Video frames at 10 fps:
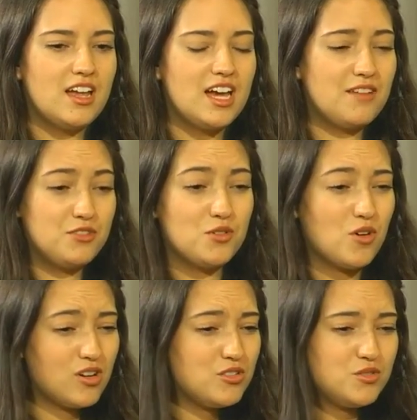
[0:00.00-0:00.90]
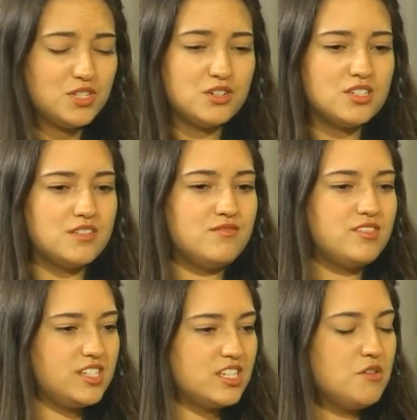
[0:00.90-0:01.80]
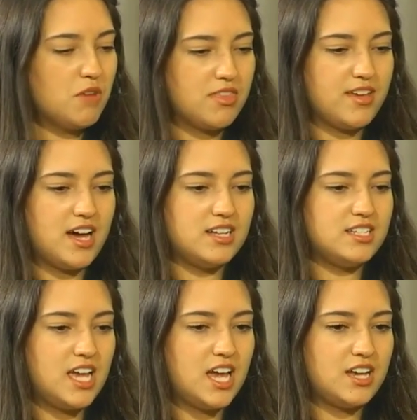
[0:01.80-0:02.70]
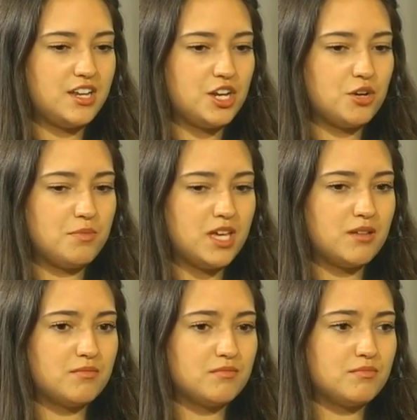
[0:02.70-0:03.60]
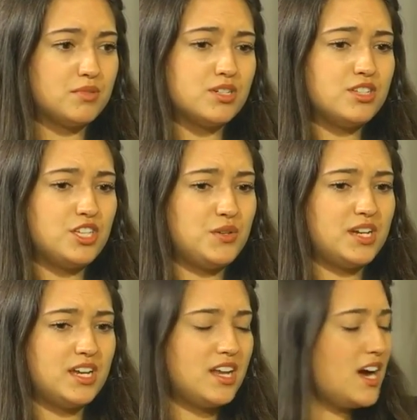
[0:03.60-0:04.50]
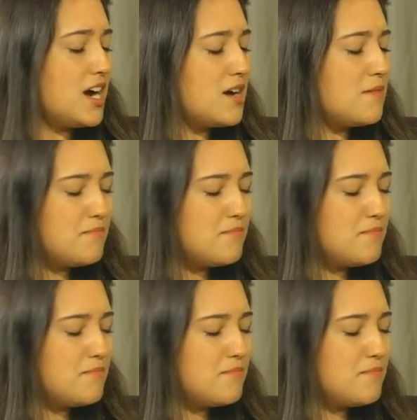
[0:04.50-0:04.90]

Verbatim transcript: after all those years of dealing with that and you know being persecuted uh,